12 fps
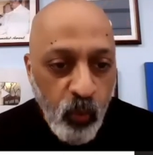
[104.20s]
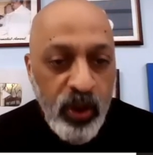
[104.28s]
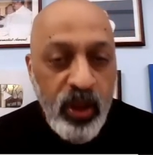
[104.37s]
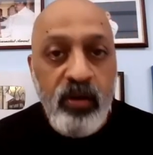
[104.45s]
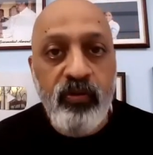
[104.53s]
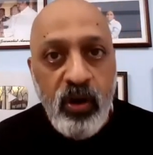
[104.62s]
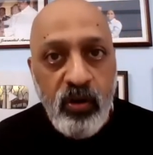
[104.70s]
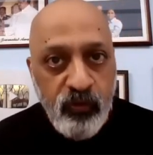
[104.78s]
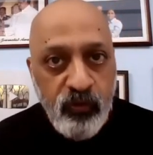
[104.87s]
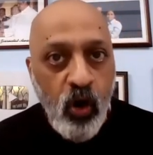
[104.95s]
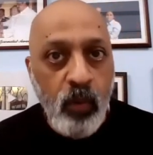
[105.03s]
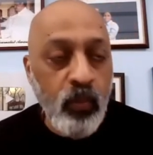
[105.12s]
wave
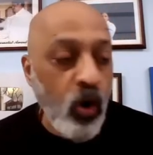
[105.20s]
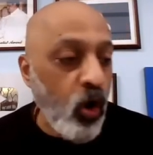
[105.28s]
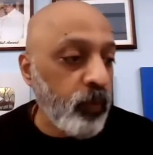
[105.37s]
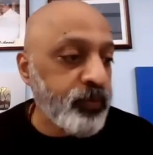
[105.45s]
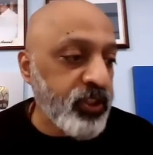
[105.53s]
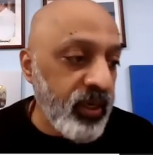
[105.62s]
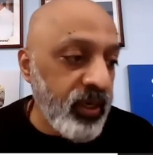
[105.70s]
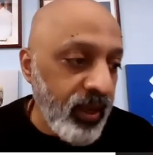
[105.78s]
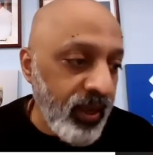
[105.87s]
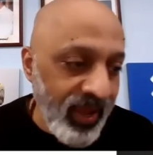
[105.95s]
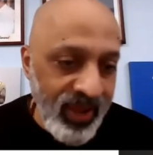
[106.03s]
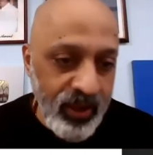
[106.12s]
form. Option
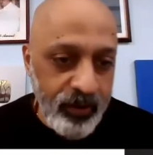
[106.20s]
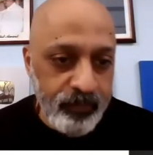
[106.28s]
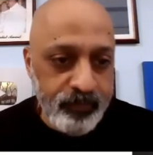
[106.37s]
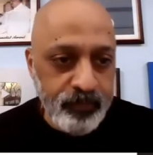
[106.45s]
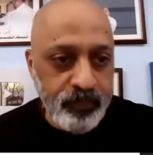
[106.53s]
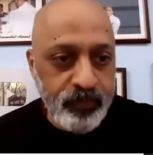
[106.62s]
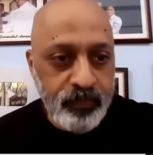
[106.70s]
A.